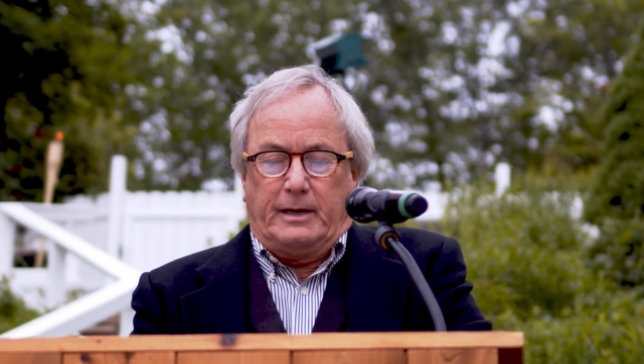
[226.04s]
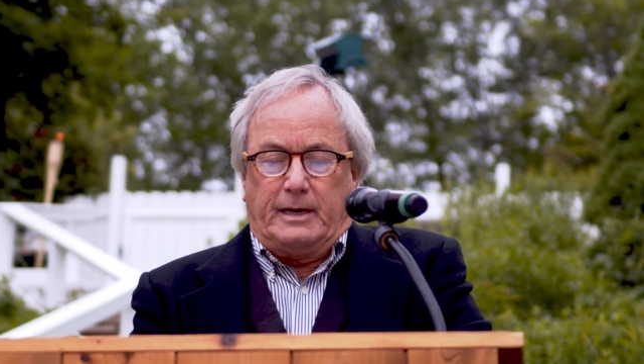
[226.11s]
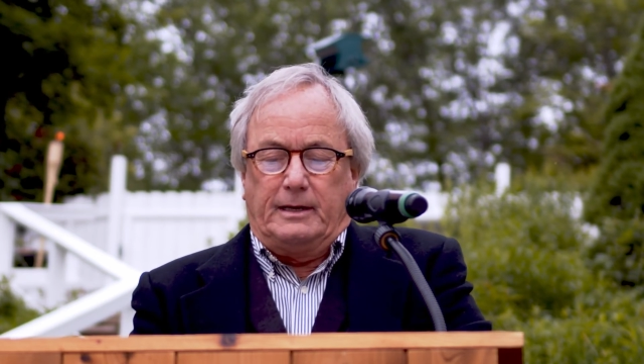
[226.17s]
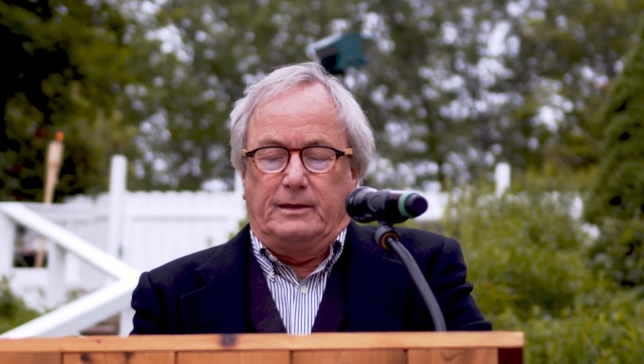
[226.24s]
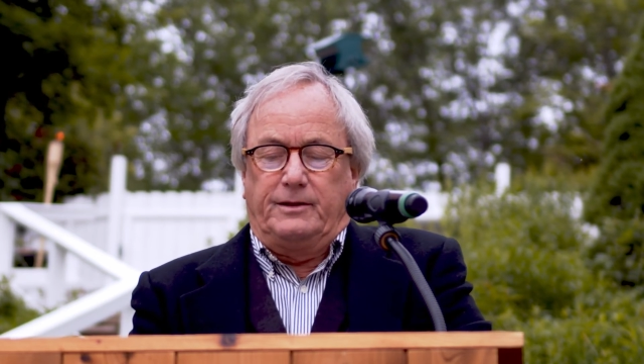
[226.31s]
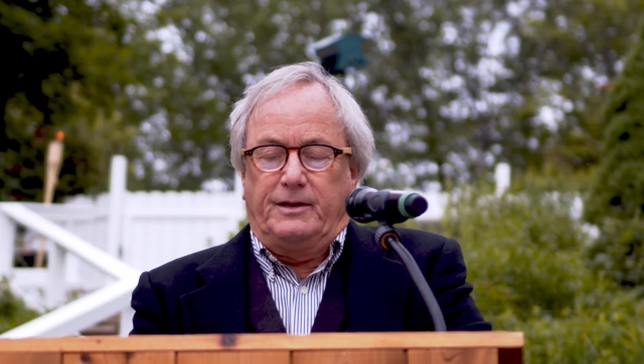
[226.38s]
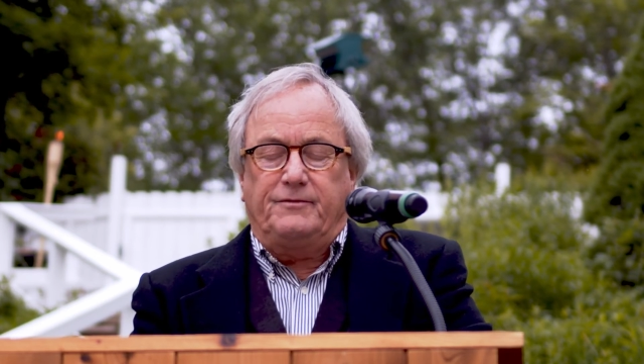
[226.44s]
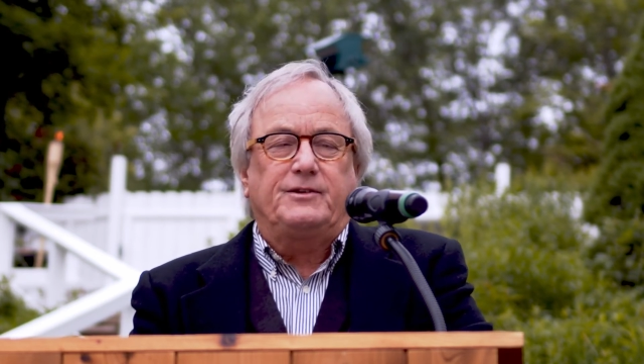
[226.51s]

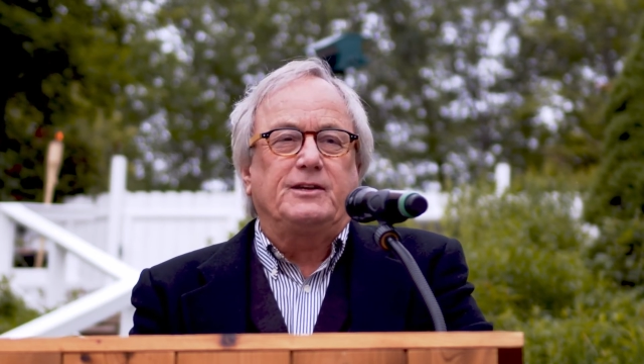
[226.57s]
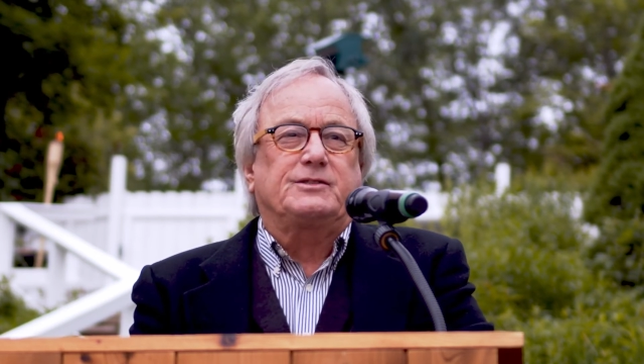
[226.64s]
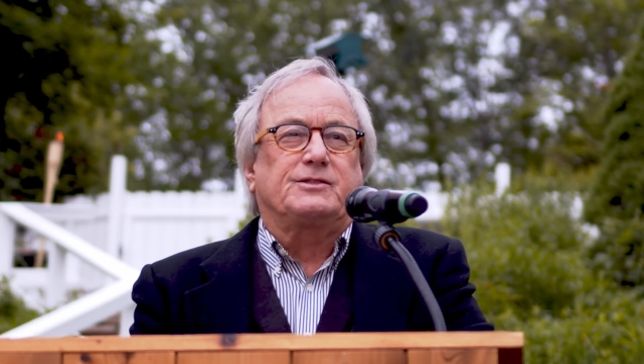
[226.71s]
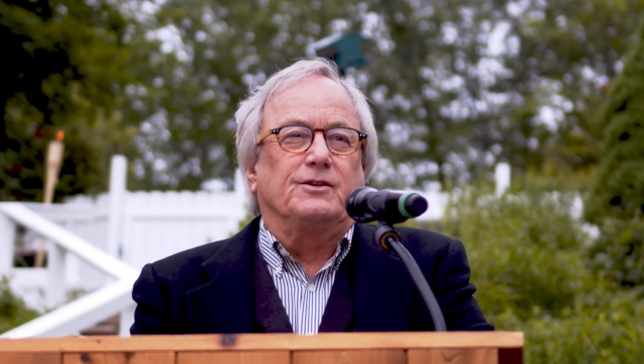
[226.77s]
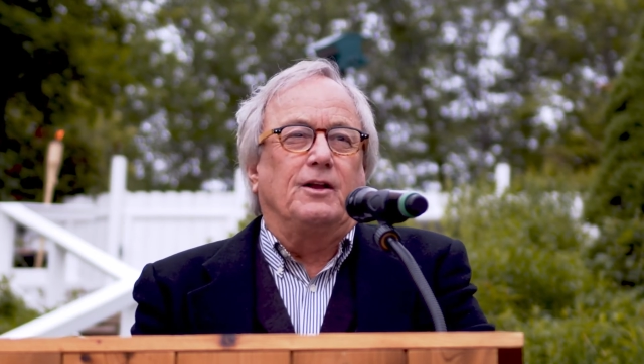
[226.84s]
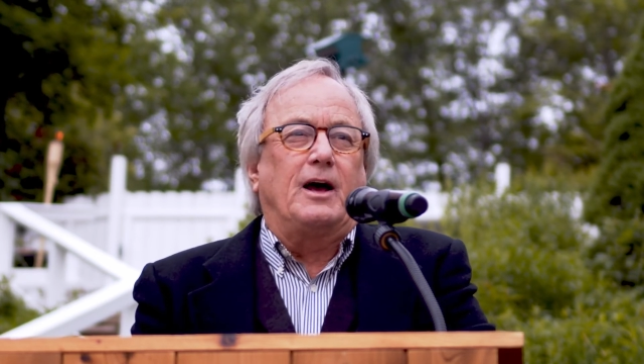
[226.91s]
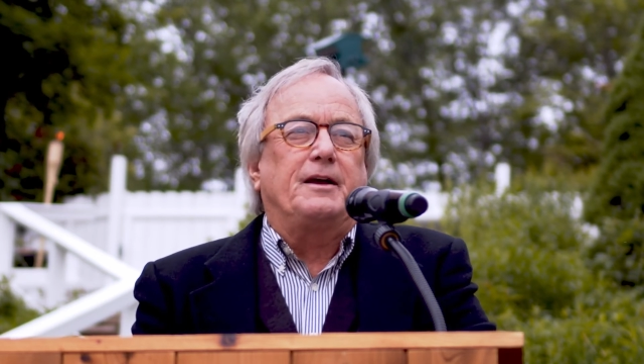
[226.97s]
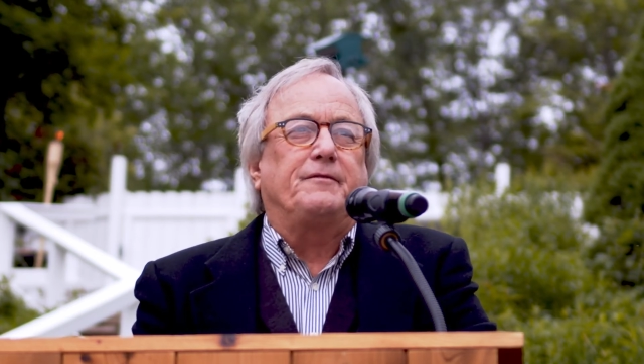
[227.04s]
He lived
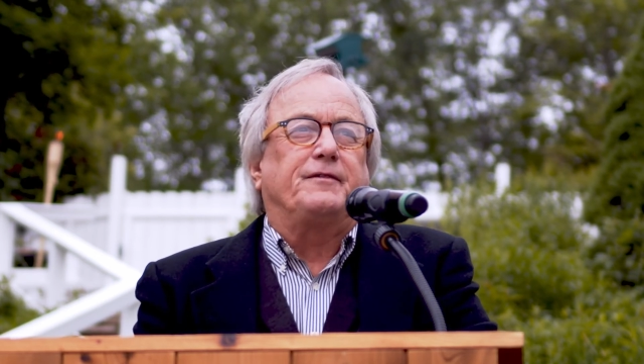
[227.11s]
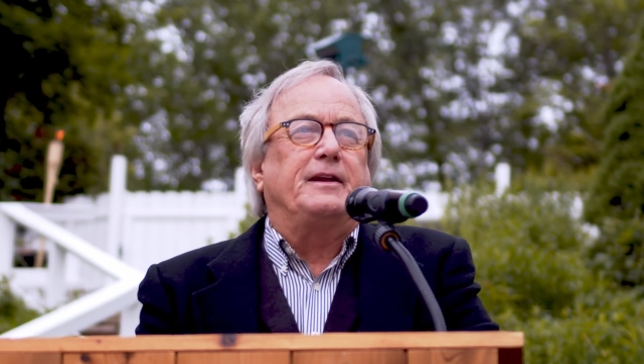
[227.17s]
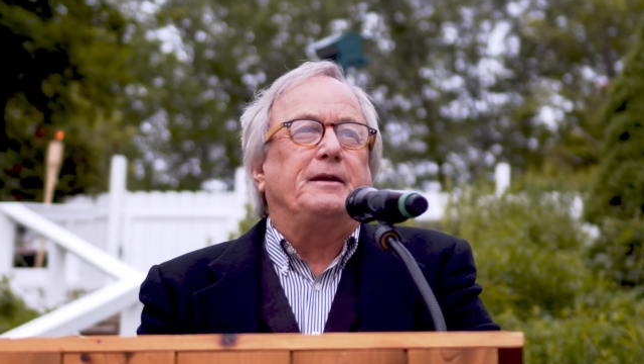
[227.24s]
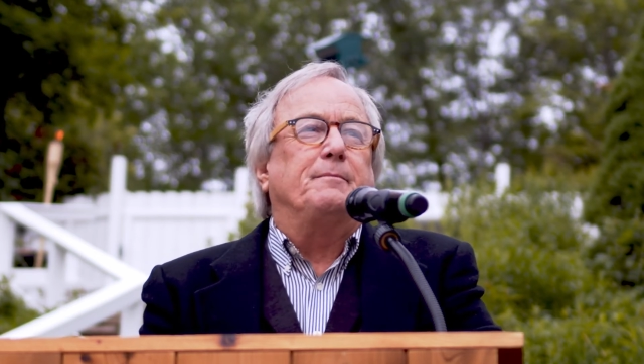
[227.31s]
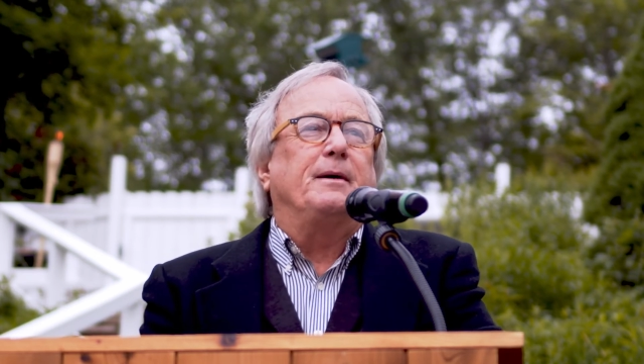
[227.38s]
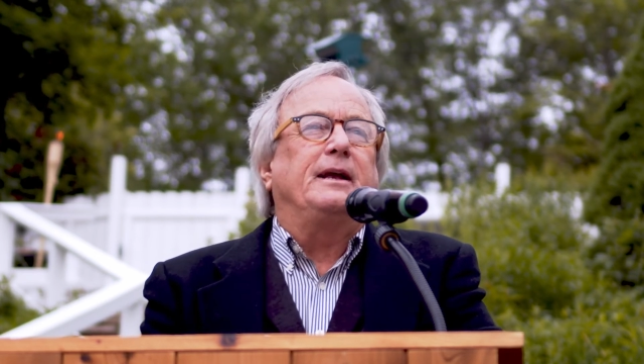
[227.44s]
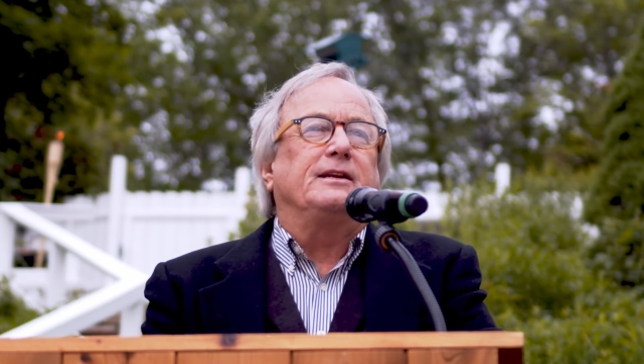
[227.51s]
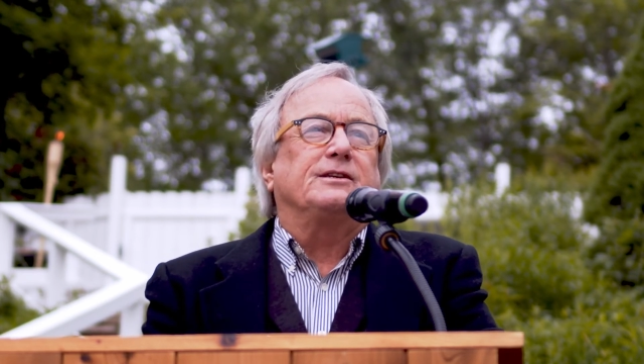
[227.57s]
his life and
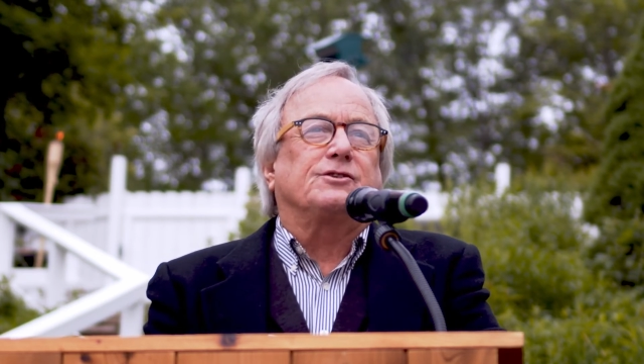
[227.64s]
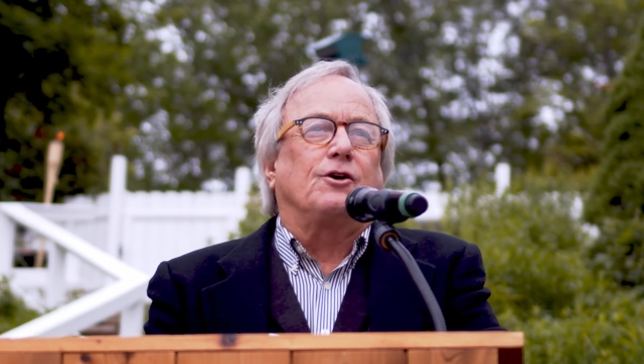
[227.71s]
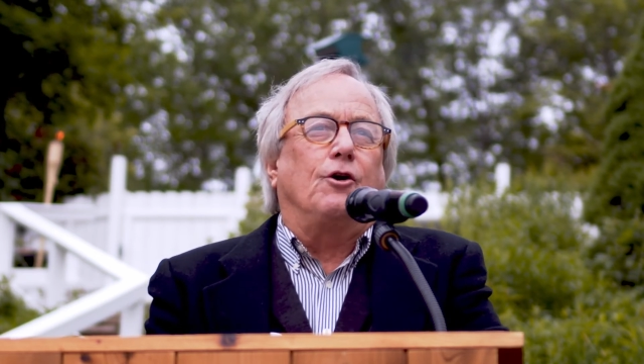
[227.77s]
he made his